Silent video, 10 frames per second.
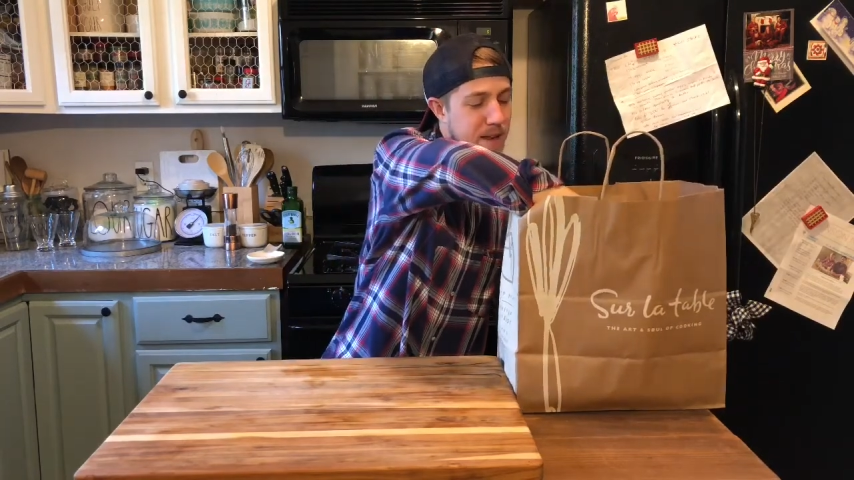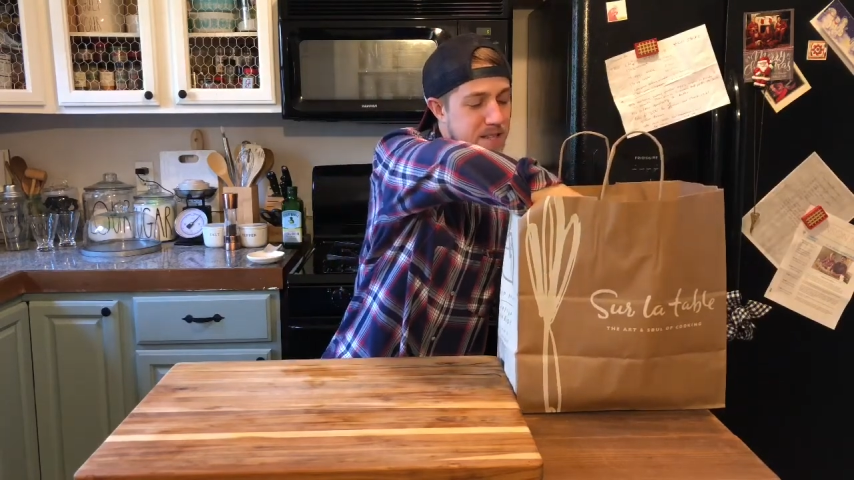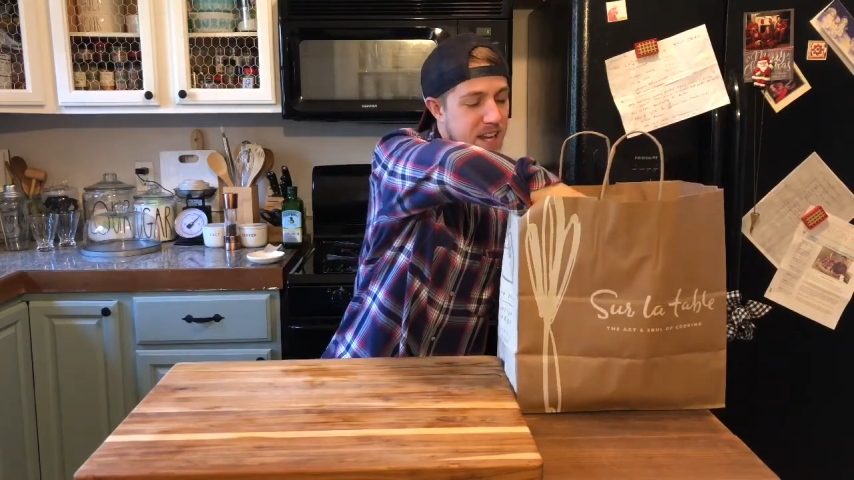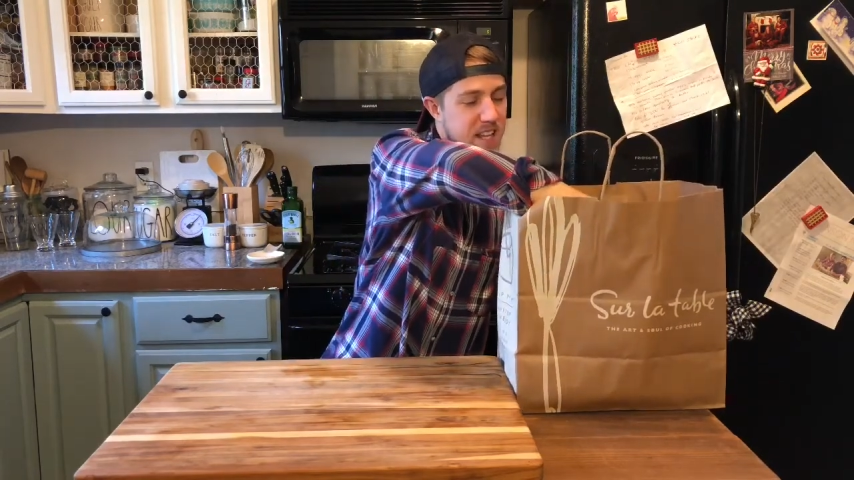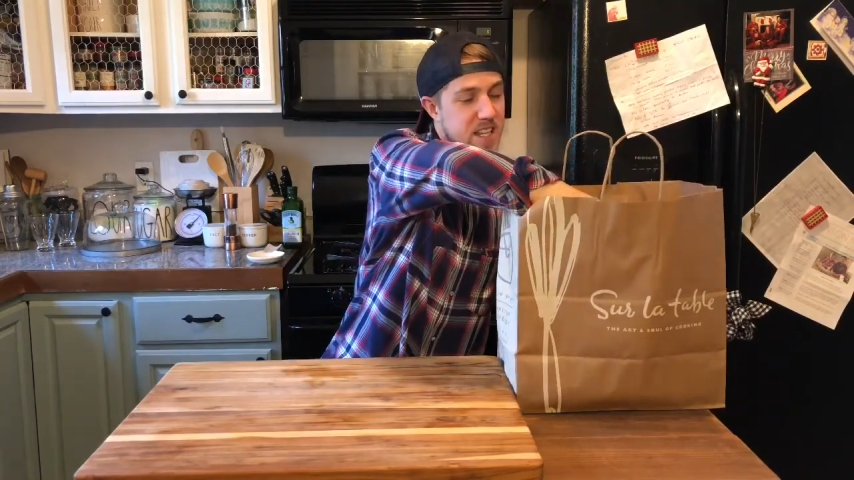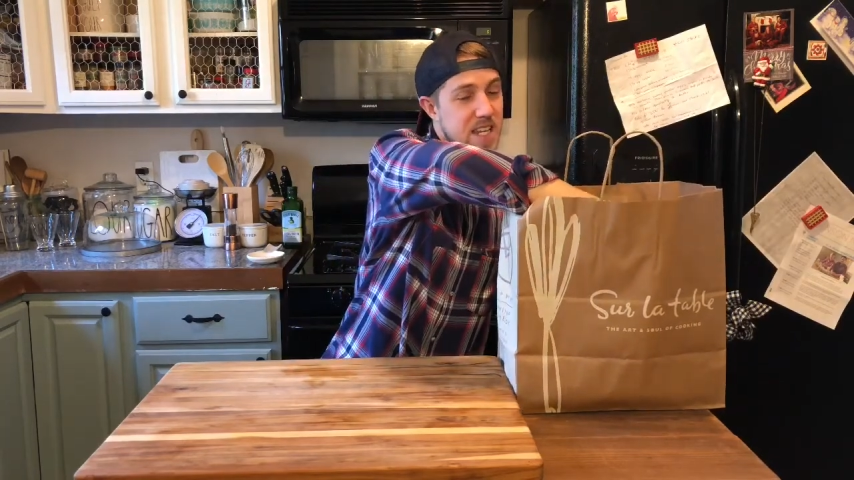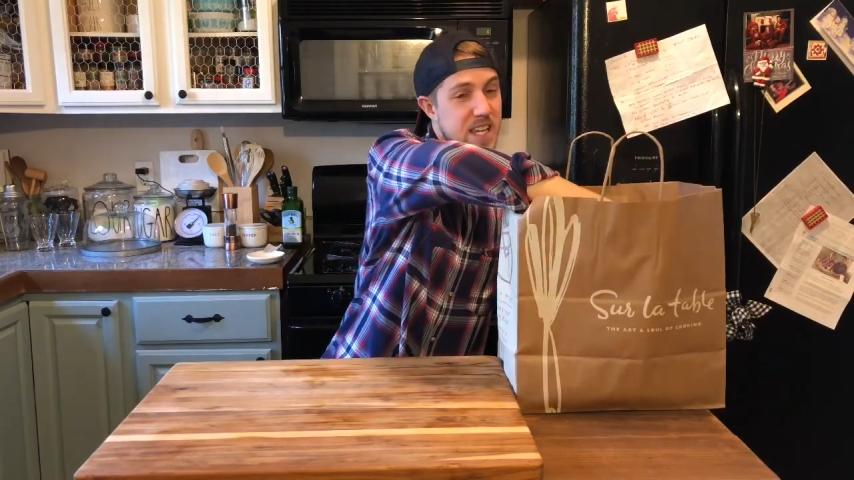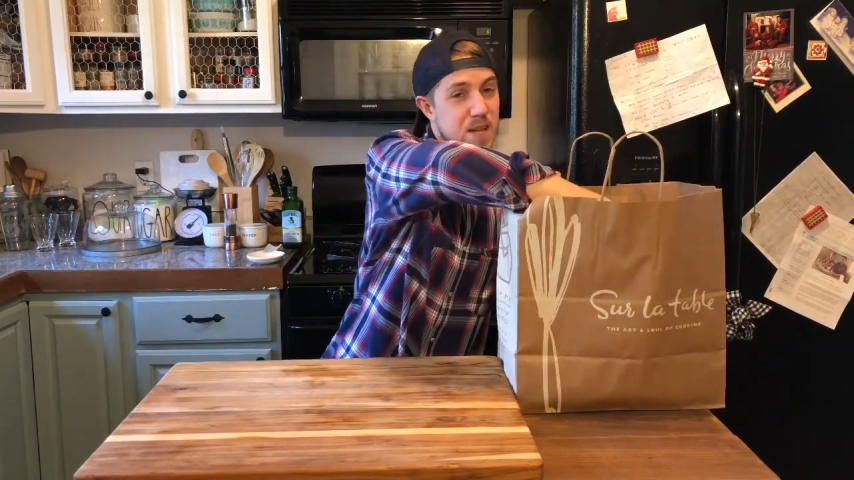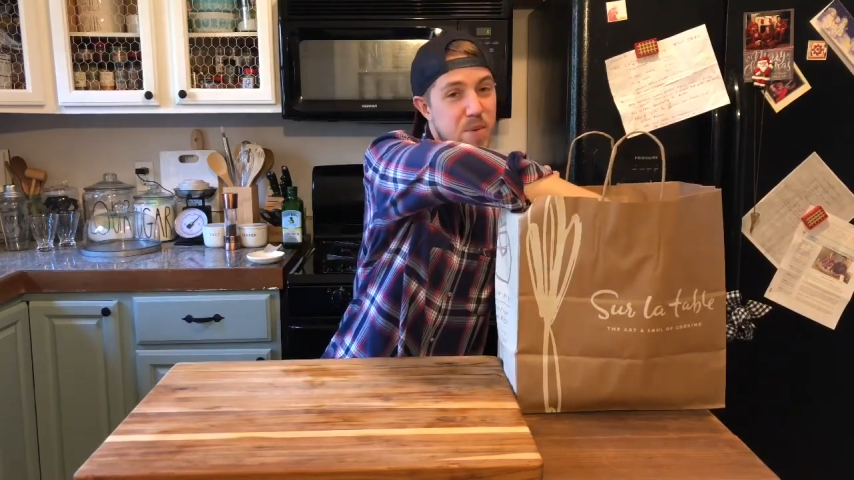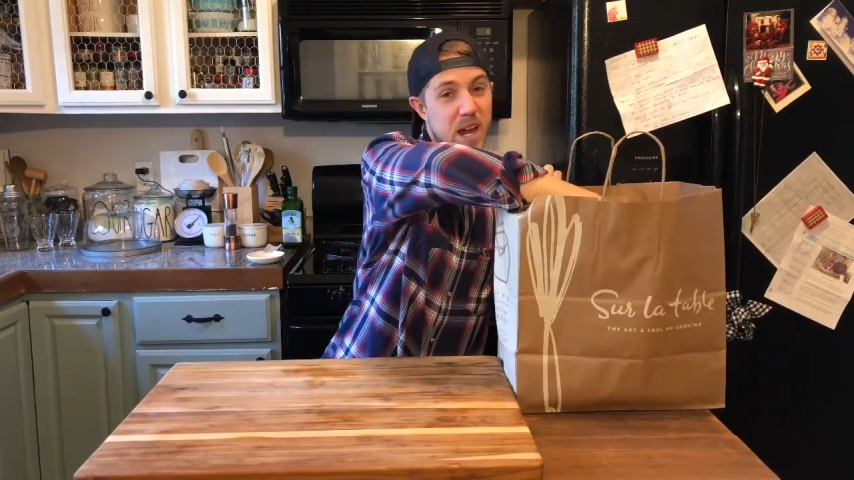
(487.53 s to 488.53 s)
not technically
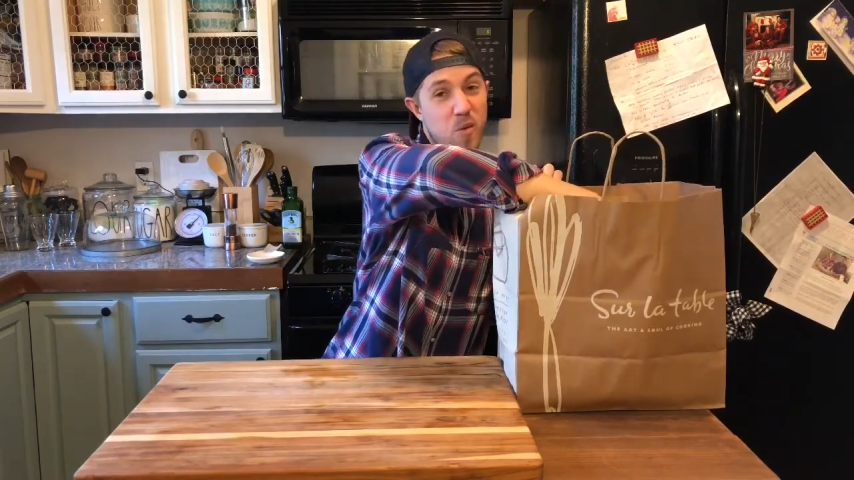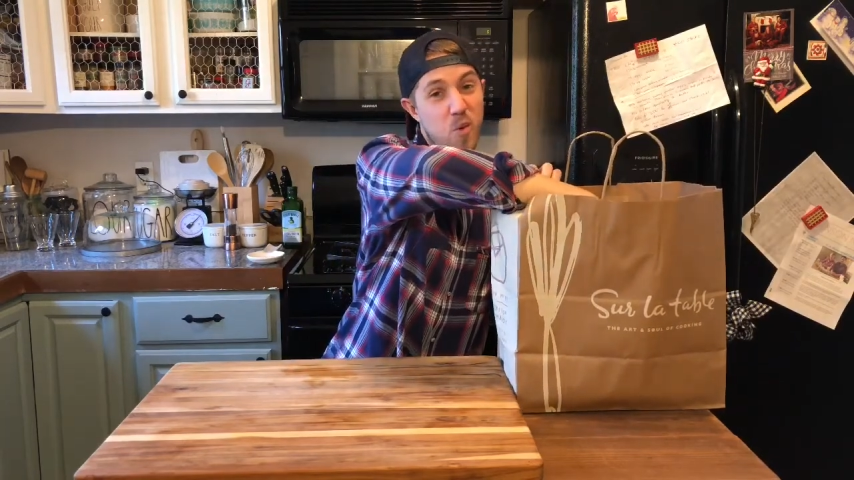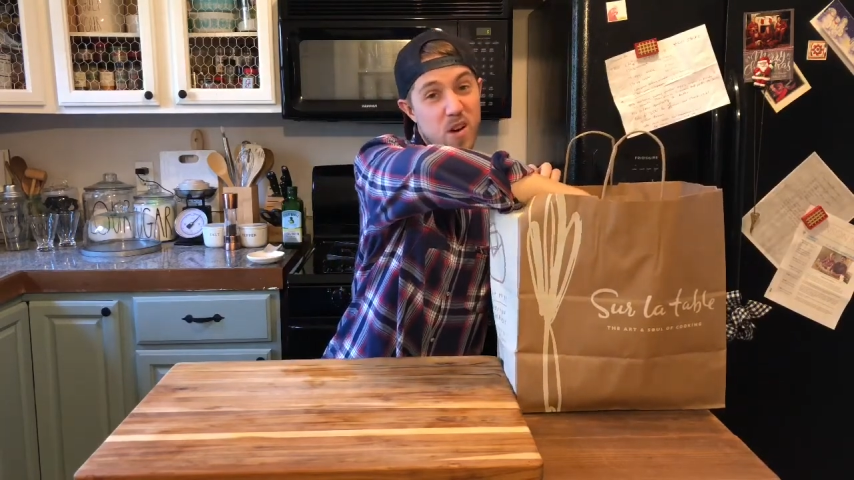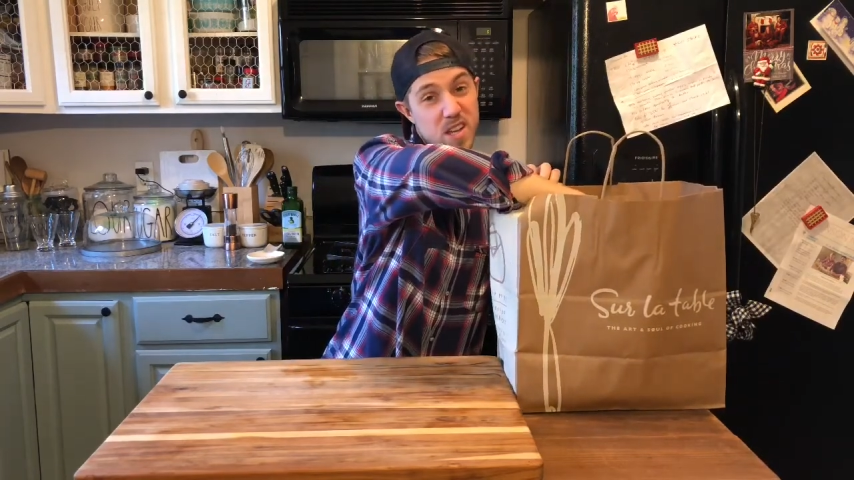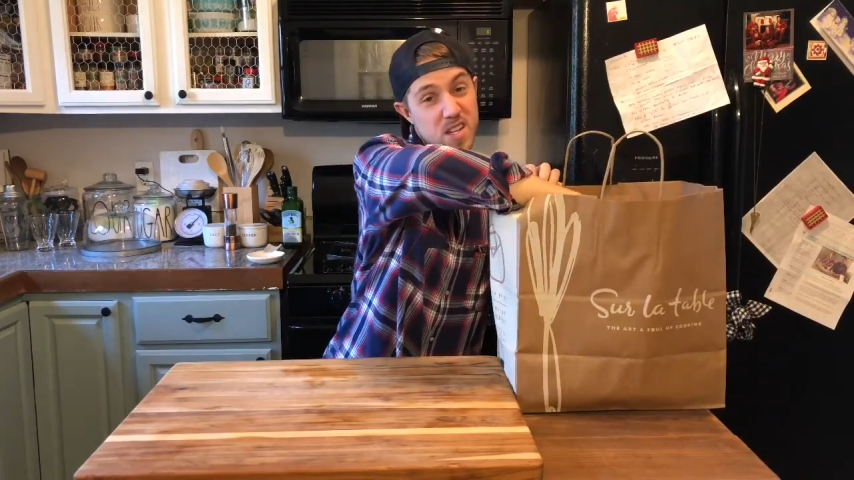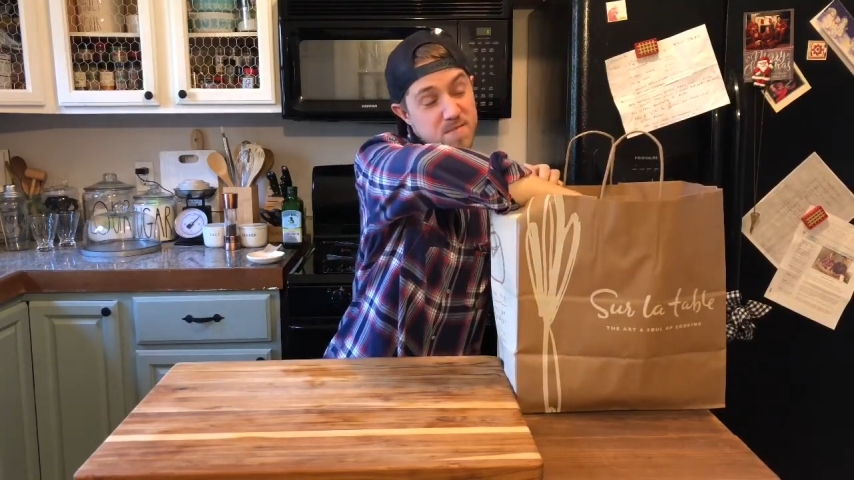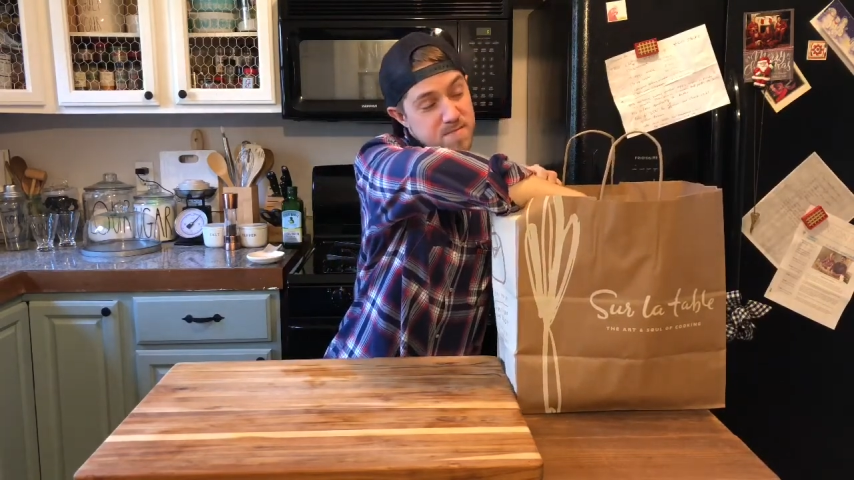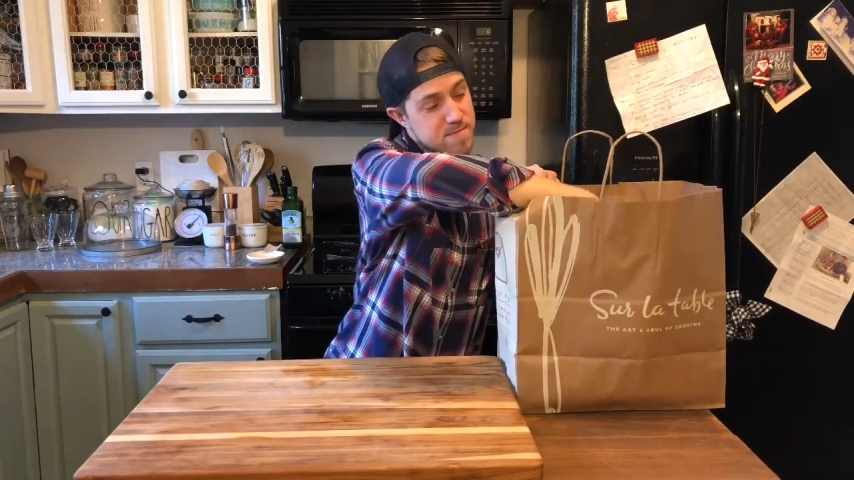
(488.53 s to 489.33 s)
need, but I wanted.